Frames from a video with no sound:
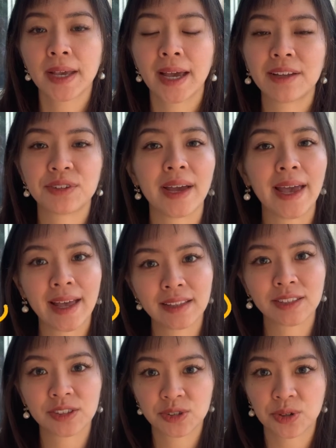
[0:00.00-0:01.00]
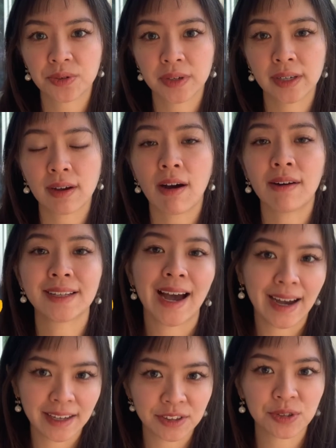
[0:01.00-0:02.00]
and to end the story on a
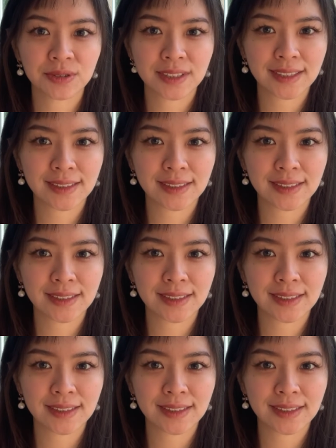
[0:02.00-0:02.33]
high note.